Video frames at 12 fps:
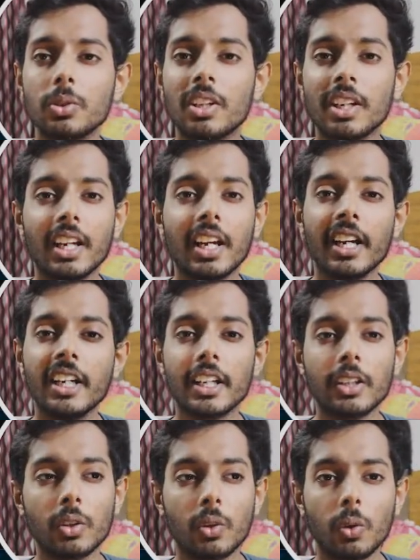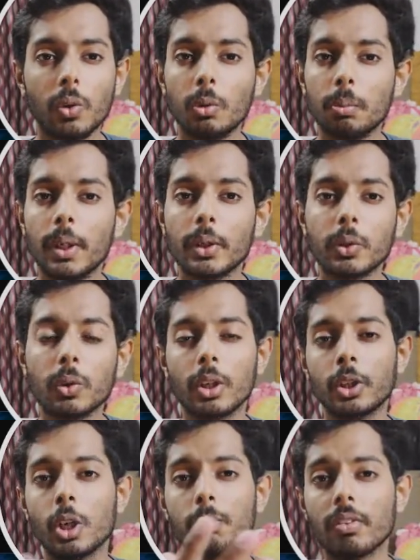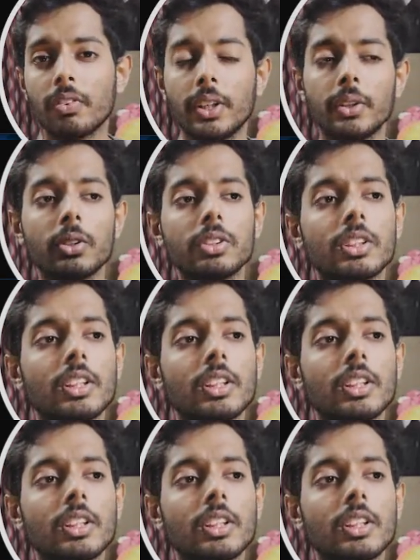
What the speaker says: create a whole Ubuntu on top of Windows.